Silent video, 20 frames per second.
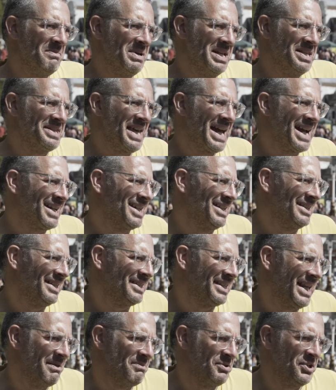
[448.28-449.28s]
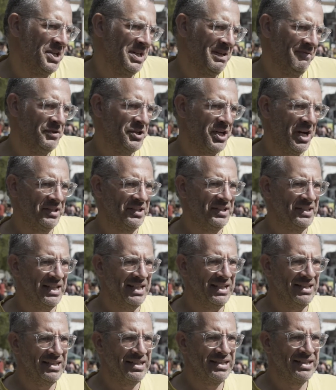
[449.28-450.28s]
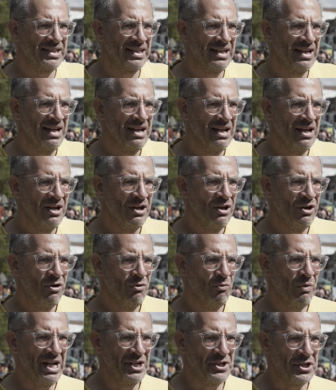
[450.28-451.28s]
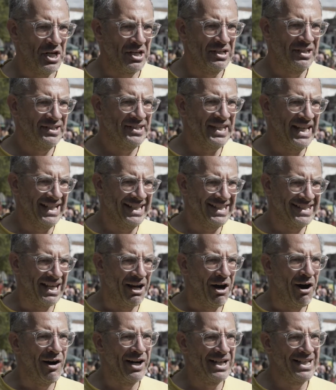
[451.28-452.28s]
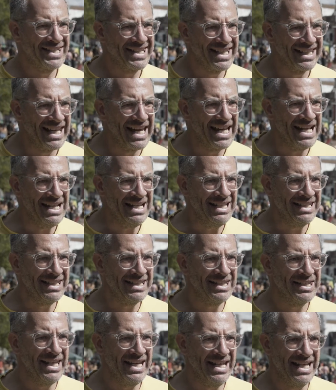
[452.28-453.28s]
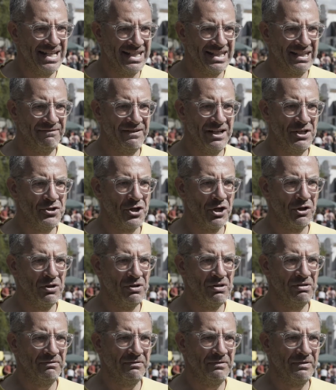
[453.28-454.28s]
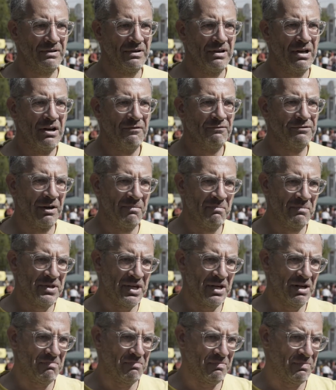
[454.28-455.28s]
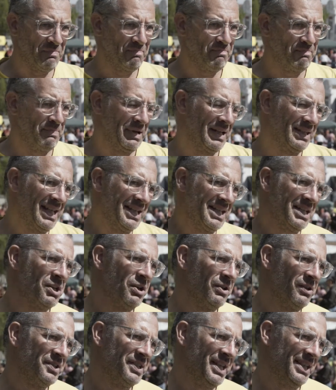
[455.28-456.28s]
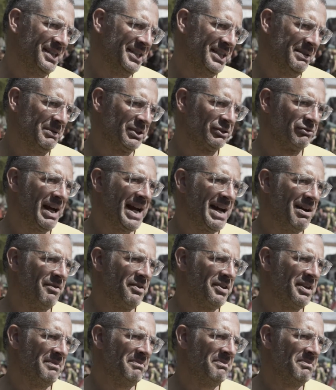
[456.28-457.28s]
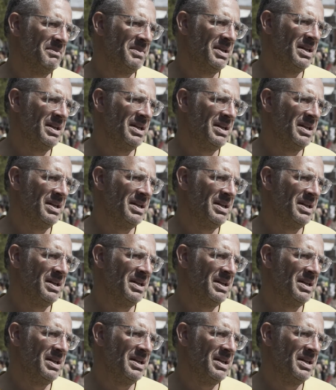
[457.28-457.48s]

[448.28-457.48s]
in that conception of justice, which seeks to isolate the individual from the political system around them,